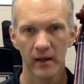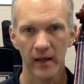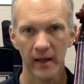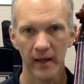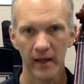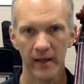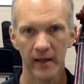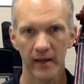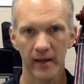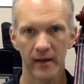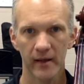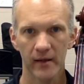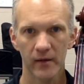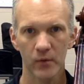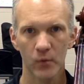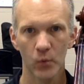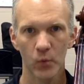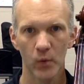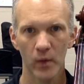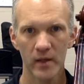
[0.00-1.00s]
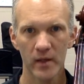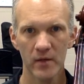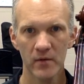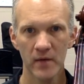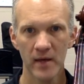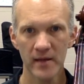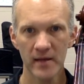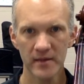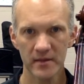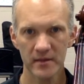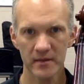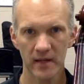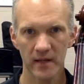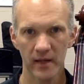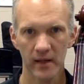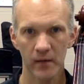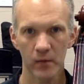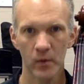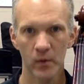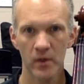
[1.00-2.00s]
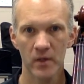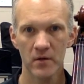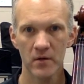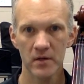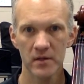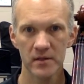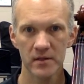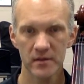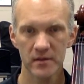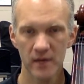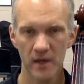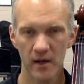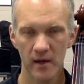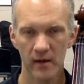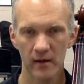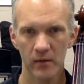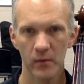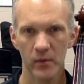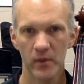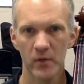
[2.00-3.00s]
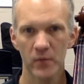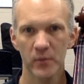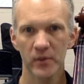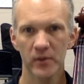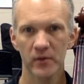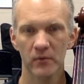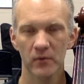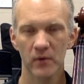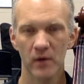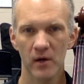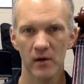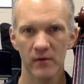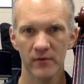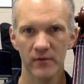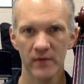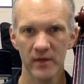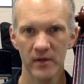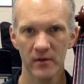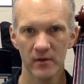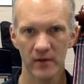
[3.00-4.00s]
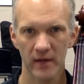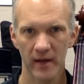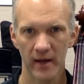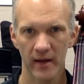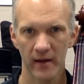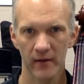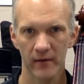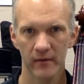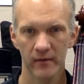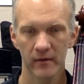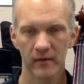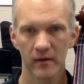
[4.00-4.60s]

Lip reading: And when you hesitate, when you get stuck, when you put the wrong finger down,